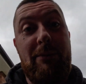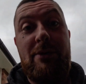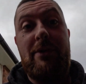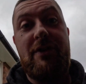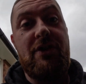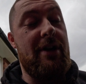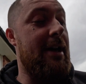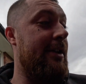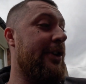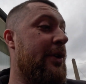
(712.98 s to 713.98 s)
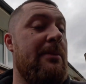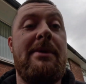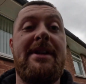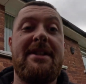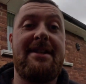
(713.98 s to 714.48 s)
know the Newton
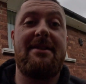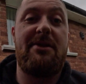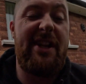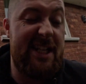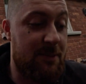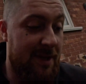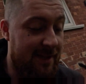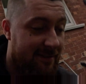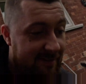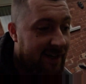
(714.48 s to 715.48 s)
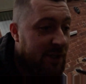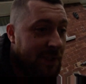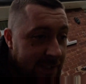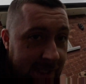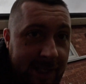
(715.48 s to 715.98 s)
meters, so don't ask me. I do it
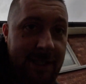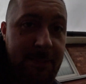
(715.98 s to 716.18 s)
to Higgins